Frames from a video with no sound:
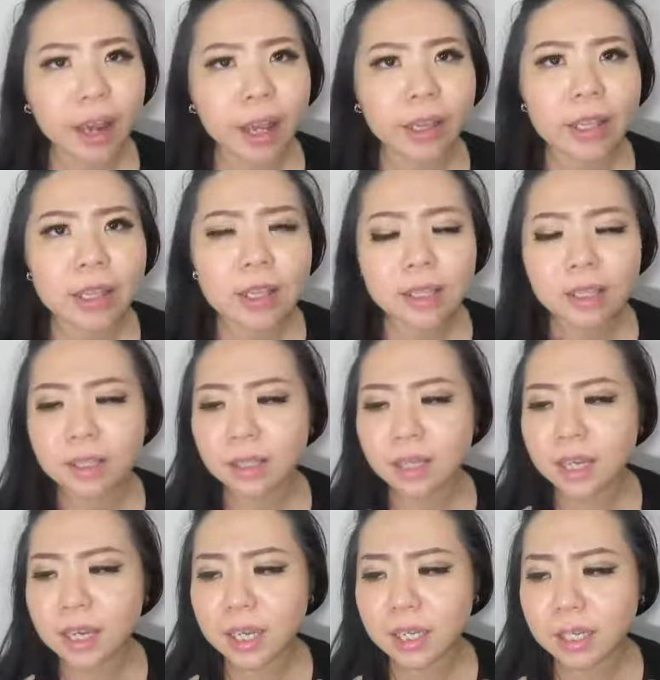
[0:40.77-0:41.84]
and this
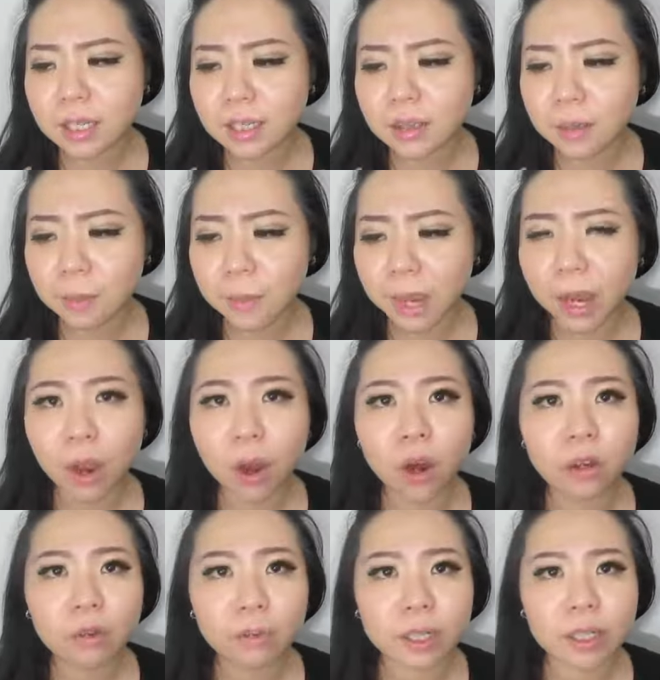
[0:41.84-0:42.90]
is my
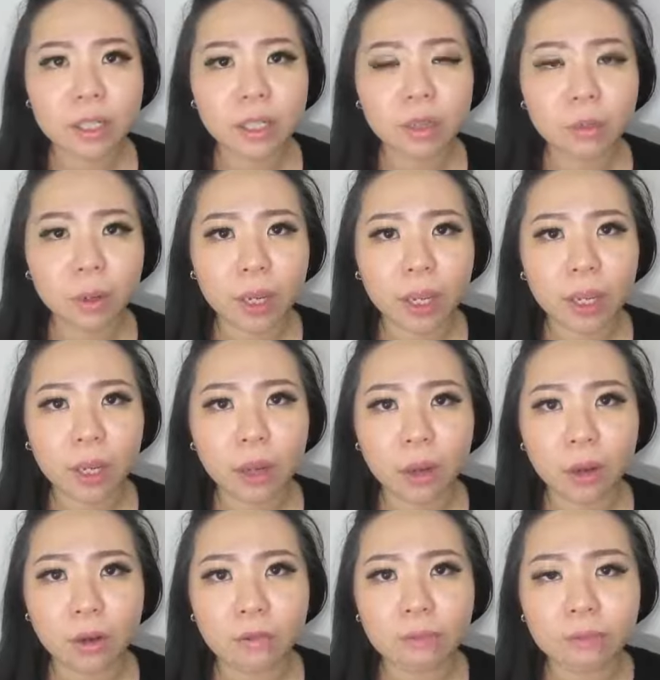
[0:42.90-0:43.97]
own personal way
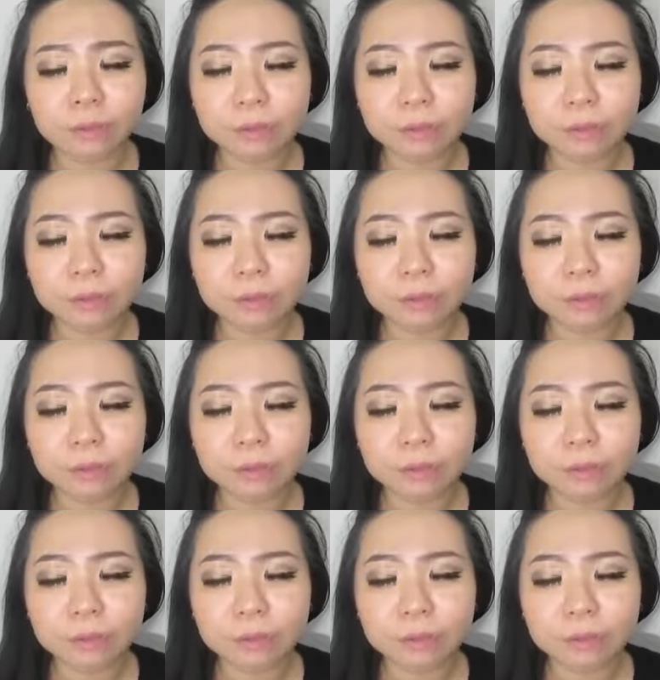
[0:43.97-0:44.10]
of